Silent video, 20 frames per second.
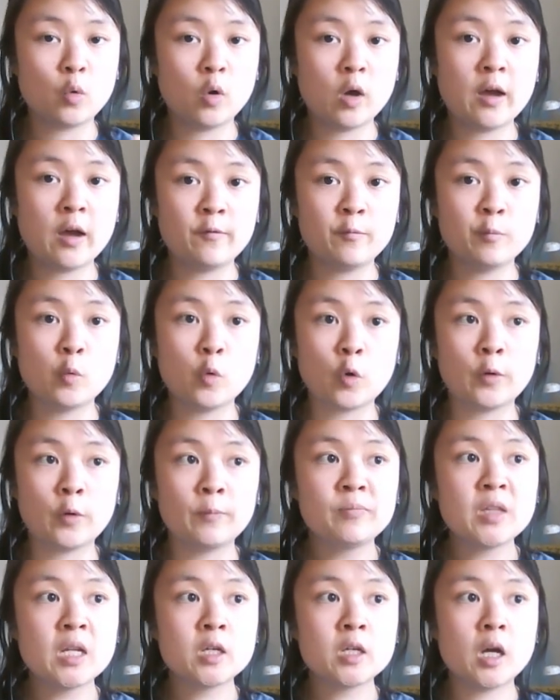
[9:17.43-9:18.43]
we'll have
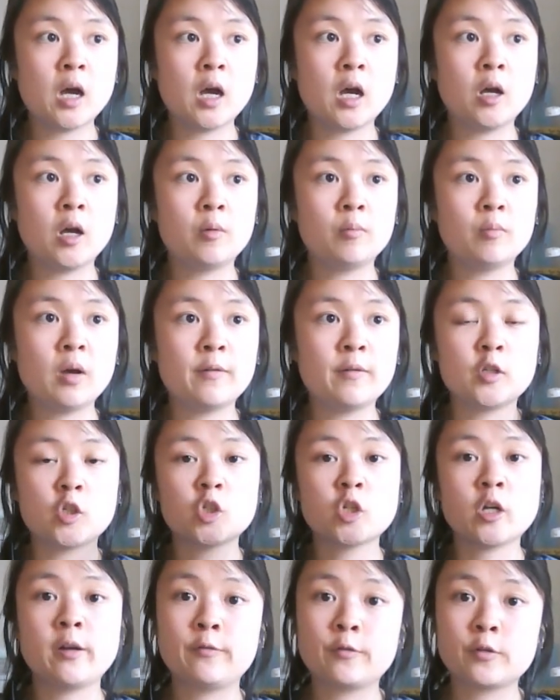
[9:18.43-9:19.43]
more um, of a
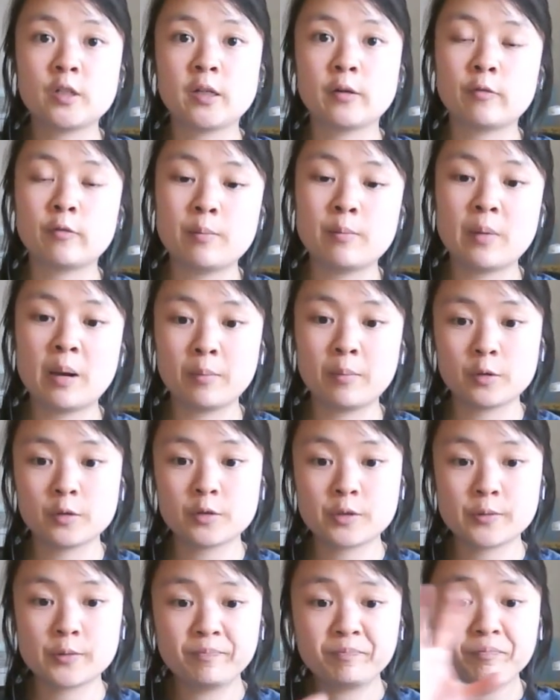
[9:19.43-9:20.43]
shine for different
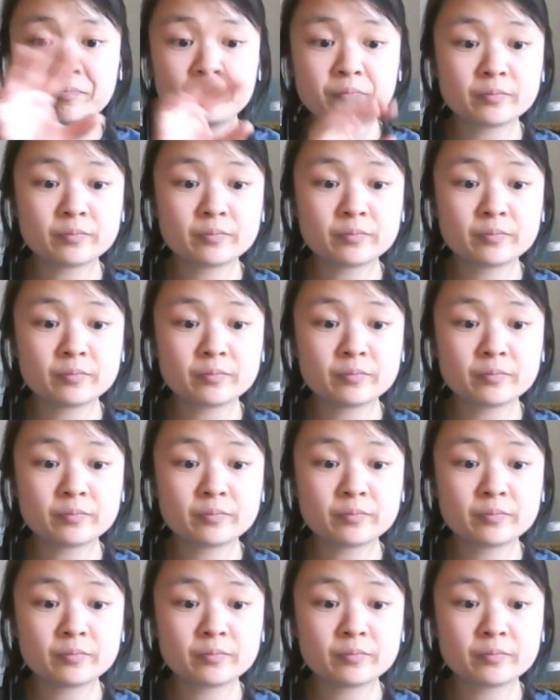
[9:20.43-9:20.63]
members.